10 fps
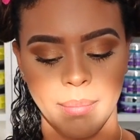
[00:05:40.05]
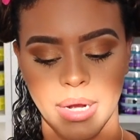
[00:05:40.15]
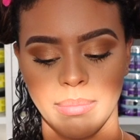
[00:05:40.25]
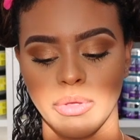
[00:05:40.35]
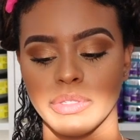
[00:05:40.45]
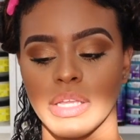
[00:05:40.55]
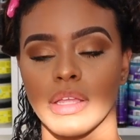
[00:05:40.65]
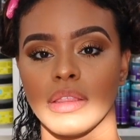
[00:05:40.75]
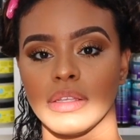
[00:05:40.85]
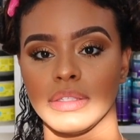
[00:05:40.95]
But I'm using
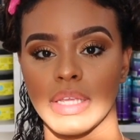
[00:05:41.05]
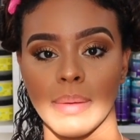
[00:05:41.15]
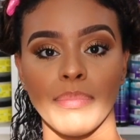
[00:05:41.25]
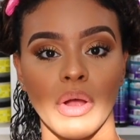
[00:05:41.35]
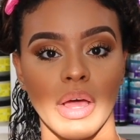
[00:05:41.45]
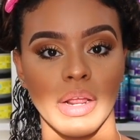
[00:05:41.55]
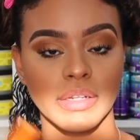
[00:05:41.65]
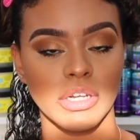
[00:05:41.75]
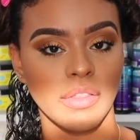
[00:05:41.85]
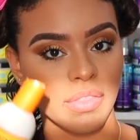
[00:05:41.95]
the same
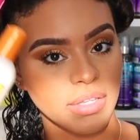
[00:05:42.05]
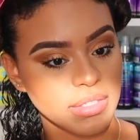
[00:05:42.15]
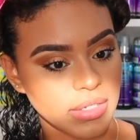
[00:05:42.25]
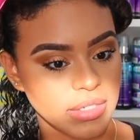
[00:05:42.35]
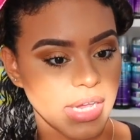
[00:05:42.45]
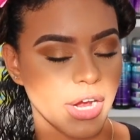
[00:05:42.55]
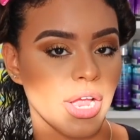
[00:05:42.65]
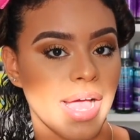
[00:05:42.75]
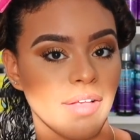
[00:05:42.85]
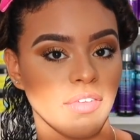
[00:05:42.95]
product on this entire
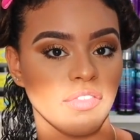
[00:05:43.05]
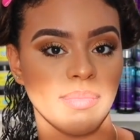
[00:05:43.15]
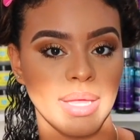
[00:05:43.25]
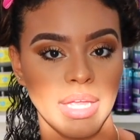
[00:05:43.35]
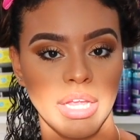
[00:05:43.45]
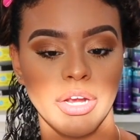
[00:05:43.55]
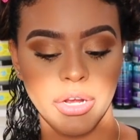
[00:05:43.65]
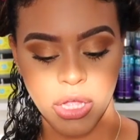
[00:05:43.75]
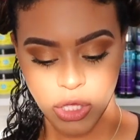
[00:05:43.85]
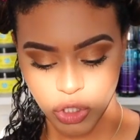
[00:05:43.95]
half of my hair.